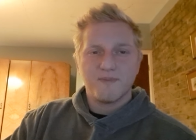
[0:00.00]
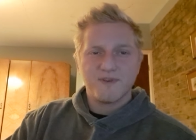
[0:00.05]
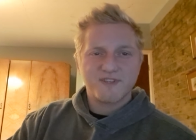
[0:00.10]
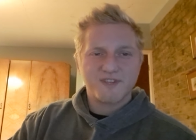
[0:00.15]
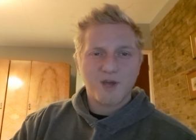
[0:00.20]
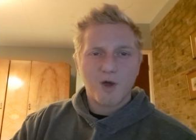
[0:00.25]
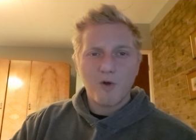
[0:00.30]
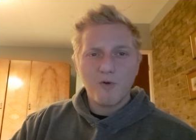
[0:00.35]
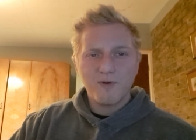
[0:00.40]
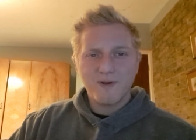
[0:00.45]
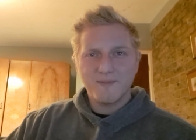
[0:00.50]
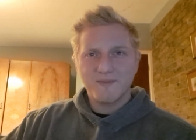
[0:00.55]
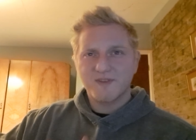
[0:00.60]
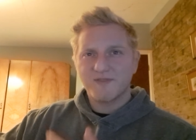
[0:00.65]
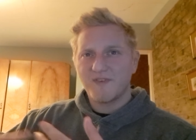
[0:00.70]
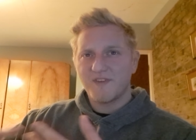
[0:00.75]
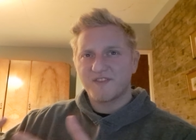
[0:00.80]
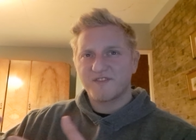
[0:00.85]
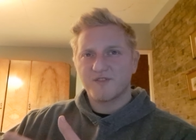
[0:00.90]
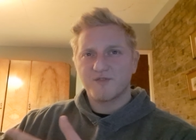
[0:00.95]
But to hold him to
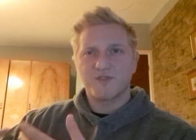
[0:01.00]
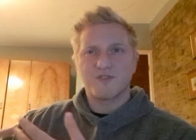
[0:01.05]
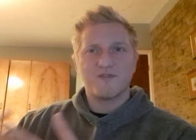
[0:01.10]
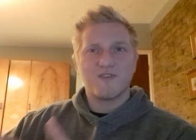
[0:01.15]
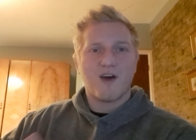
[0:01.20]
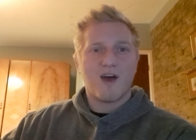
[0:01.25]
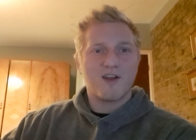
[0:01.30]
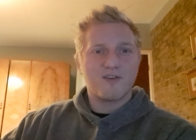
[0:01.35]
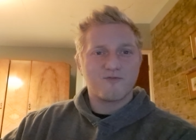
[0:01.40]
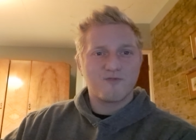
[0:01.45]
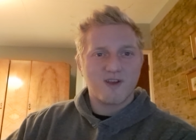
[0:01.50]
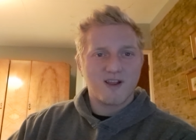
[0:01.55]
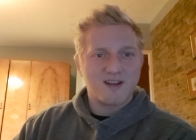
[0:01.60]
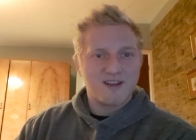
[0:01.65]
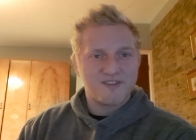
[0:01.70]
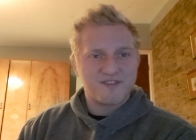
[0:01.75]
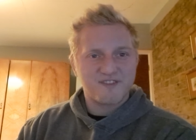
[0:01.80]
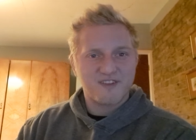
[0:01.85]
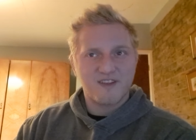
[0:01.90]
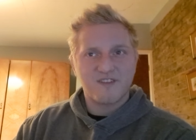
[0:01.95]
this sort of
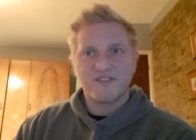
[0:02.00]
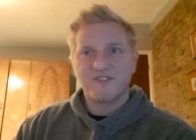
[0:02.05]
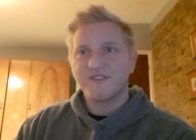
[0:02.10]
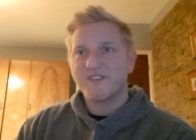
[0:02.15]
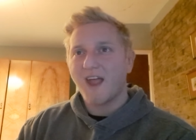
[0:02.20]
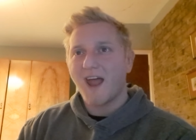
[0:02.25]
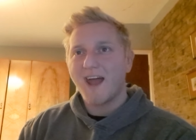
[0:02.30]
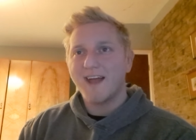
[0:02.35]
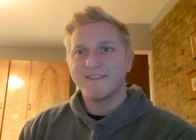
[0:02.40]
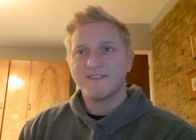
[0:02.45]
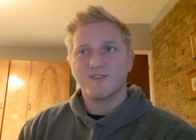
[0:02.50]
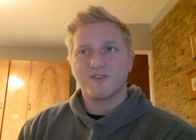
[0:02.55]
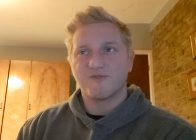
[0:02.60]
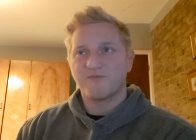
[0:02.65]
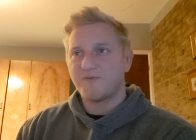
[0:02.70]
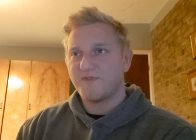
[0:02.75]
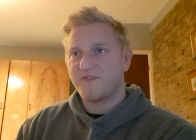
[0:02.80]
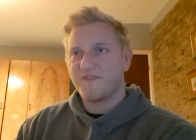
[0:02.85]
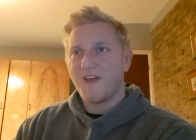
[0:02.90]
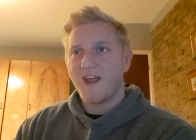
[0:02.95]
unrealistic standard of
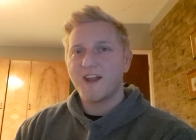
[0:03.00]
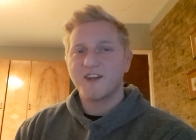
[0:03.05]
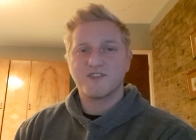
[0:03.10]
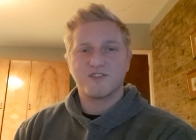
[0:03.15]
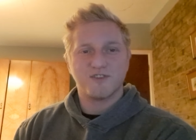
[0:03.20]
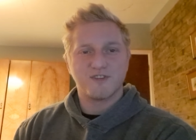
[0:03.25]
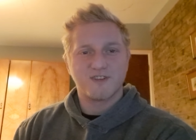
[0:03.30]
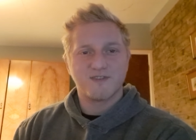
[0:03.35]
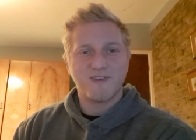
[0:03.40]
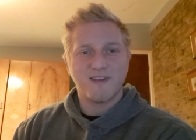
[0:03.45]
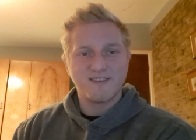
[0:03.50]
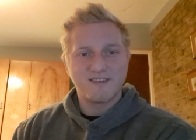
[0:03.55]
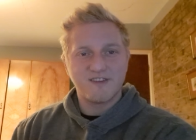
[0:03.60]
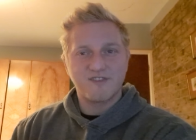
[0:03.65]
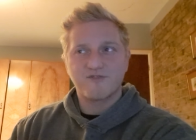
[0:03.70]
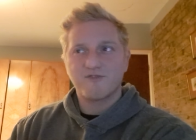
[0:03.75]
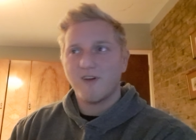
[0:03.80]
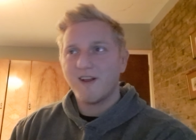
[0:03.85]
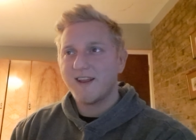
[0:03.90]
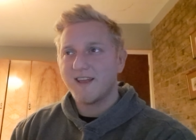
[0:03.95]
perfection to then
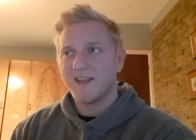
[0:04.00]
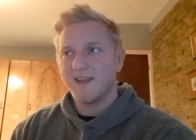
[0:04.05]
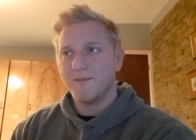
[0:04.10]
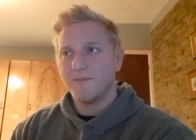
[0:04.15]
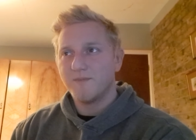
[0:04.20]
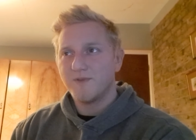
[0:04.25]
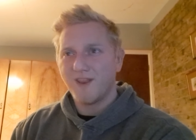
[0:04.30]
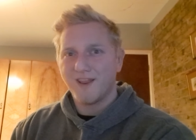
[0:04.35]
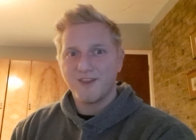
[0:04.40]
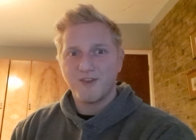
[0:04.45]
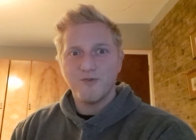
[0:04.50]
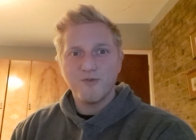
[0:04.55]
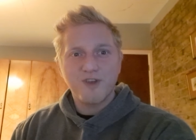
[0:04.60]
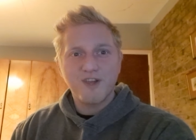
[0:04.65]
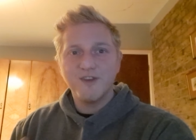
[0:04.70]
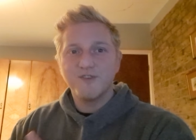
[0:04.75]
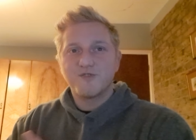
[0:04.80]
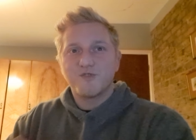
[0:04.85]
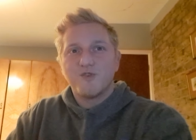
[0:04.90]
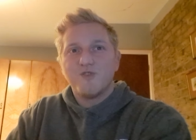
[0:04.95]
discredit him, like you
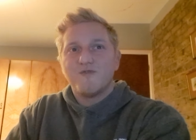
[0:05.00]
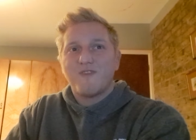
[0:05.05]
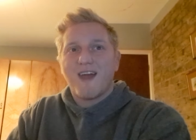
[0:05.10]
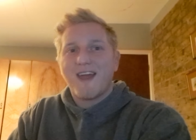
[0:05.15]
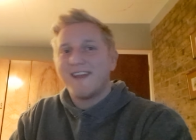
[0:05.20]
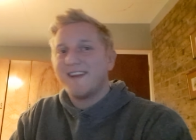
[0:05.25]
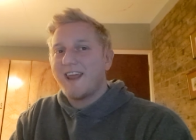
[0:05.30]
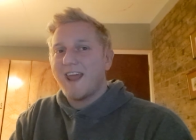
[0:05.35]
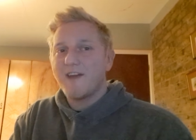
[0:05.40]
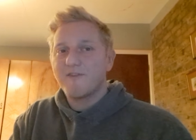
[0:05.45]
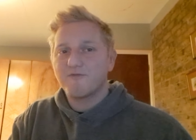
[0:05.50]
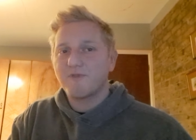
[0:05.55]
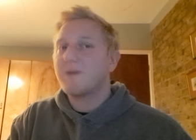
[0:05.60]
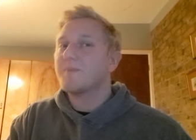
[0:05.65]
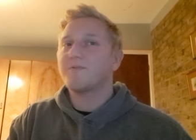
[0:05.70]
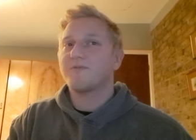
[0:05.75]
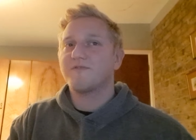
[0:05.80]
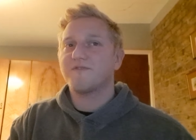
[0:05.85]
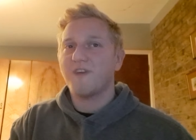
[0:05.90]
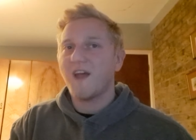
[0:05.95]
can do that in every
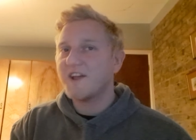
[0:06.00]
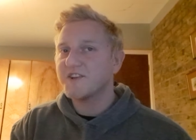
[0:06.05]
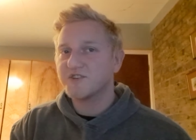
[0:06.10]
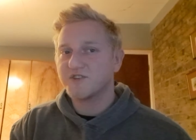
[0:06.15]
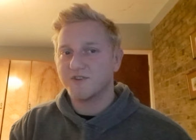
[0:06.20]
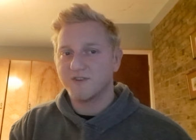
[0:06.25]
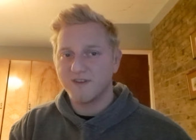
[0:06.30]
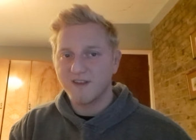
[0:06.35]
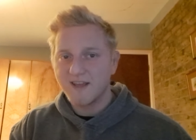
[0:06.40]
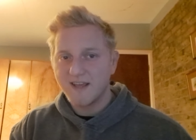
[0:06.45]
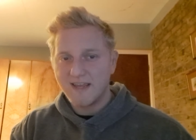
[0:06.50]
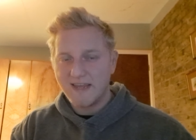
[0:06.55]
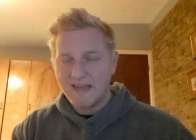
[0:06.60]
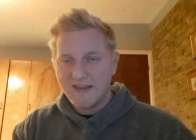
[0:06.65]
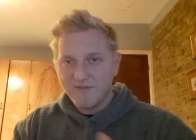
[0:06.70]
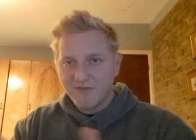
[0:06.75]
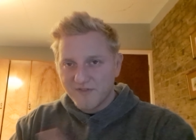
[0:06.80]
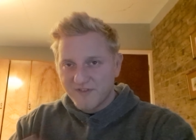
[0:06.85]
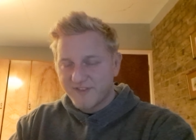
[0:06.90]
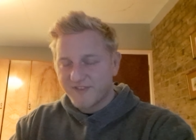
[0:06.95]
profession,
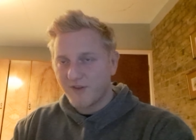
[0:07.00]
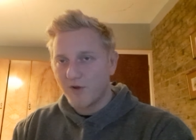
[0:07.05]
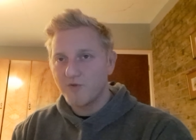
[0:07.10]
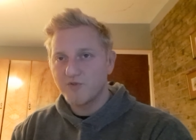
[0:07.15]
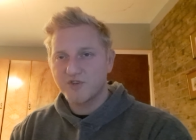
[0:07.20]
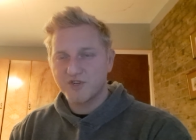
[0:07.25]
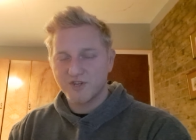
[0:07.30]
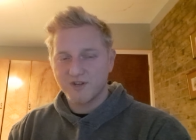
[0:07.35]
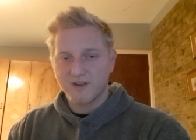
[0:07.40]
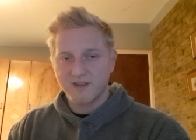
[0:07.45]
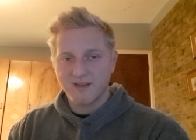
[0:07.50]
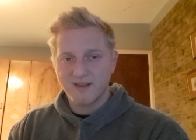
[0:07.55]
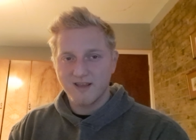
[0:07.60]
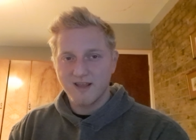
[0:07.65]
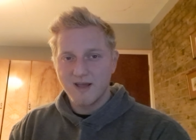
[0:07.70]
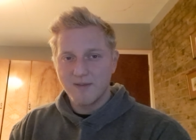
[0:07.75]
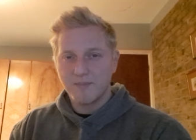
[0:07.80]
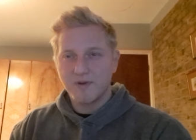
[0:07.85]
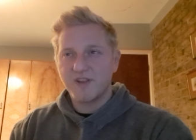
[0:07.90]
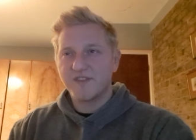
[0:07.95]
even socially,
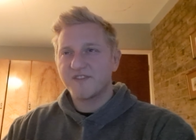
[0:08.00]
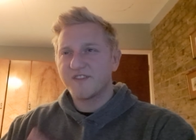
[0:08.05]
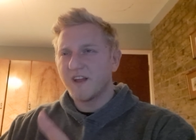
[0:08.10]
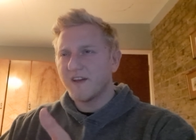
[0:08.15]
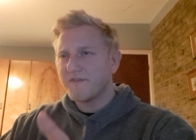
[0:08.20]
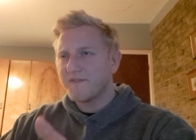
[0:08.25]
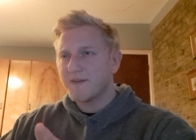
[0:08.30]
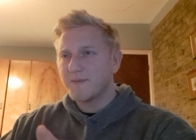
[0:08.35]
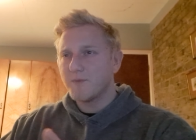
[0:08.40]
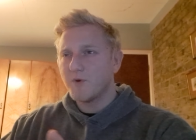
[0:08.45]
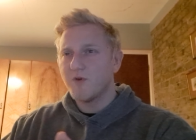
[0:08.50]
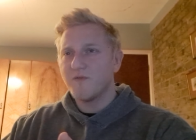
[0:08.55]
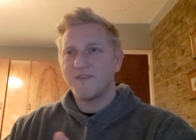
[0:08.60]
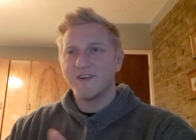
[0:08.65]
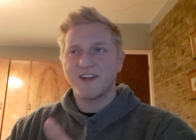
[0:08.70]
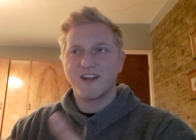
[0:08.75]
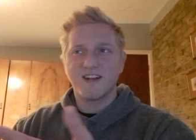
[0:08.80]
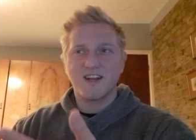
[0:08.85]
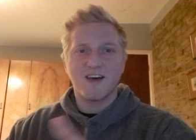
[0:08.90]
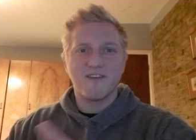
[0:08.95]
but it's nothing more
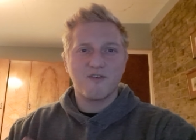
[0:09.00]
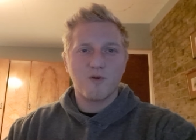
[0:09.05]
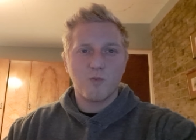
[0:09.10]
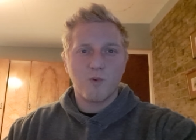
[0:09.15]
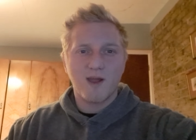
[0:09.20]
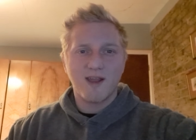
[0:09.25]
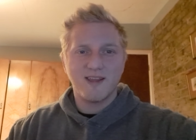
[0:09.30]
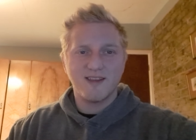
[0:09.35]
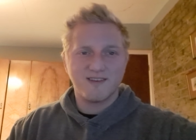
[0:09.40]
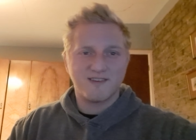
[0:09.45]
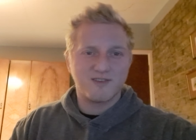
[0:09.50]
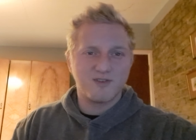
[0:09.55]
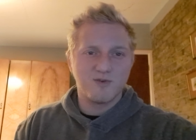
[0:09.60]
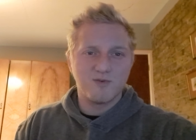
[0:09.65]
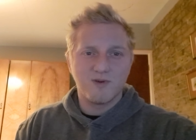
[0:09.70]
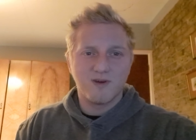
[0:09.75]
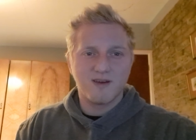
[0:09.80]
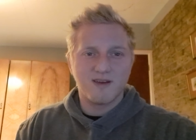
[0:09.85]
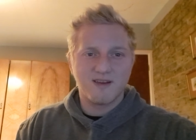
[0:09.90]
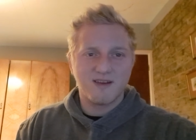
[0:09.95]
than another way
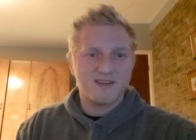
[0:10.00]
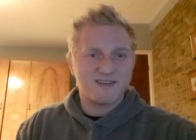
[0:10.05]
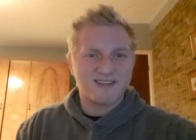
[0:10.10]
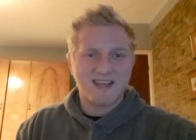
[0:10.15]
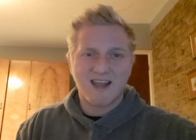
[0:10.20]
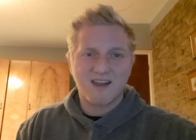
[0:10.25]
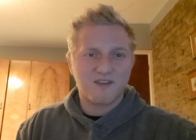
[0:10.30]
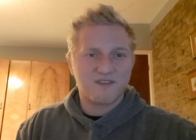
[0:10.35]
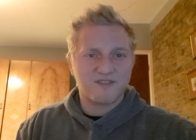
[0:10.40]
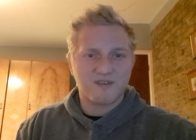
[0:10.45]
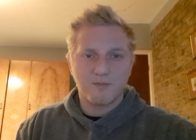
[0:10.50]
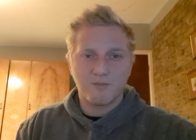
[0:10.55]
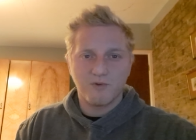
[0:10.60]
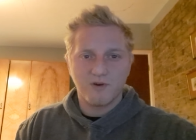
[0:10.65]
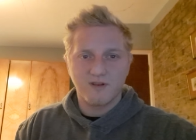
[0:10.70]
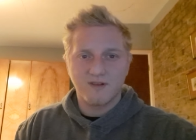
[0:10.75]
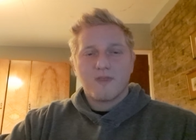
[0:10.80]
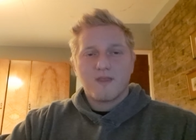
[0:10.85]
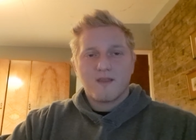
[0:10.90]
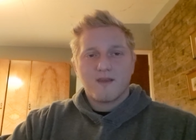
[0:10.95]
to uh, attack someone.